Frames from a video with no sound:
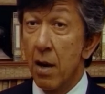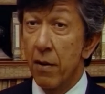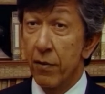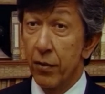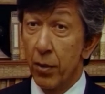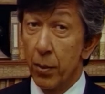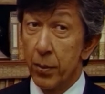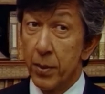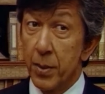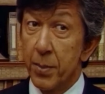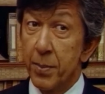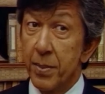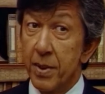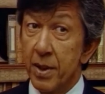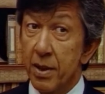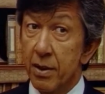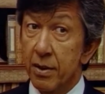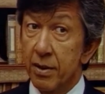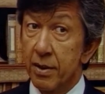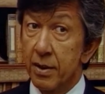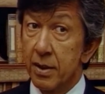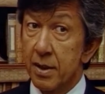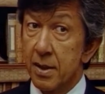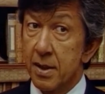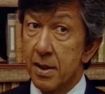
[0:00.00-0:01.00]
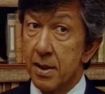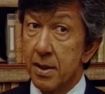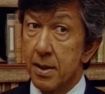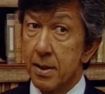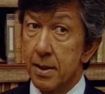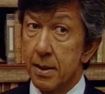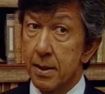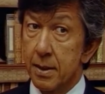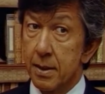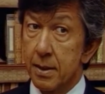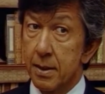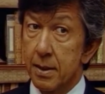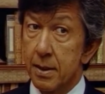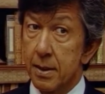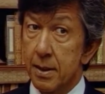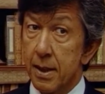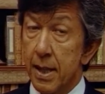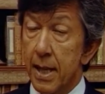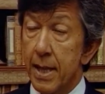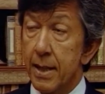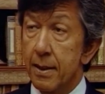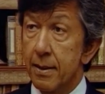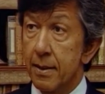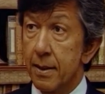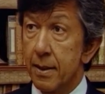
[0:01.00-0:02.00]
from the period
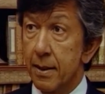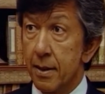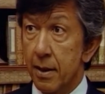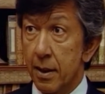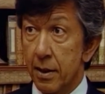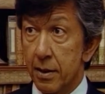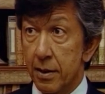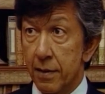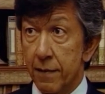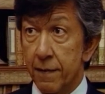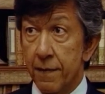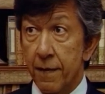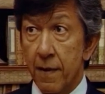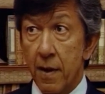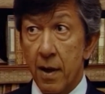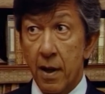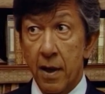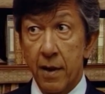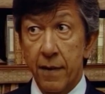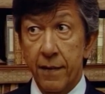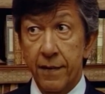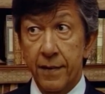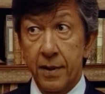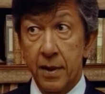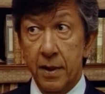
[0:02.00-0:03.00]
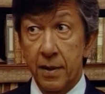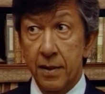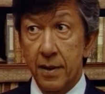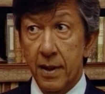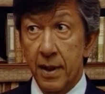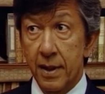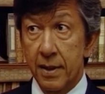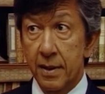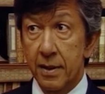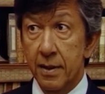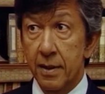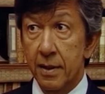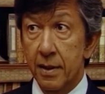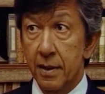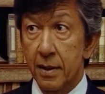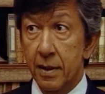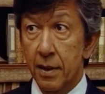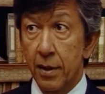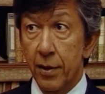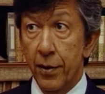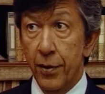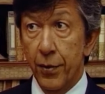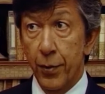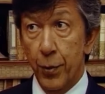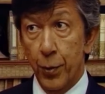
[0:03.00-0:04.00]
1895 till
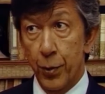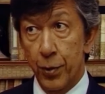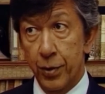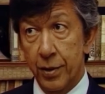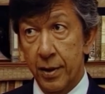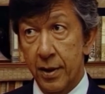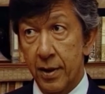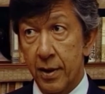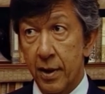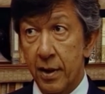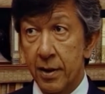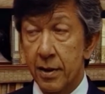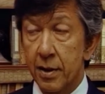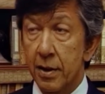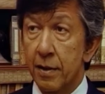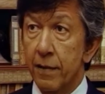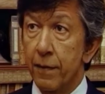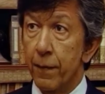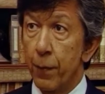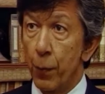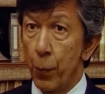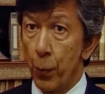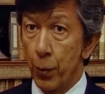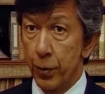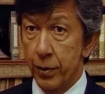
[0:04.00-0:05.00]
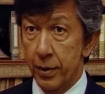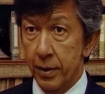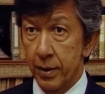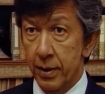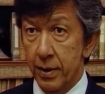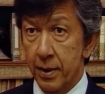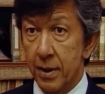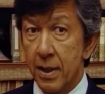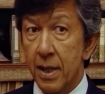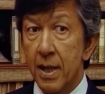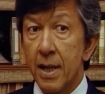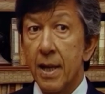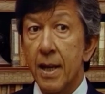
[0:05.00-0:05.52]
1930, 1940,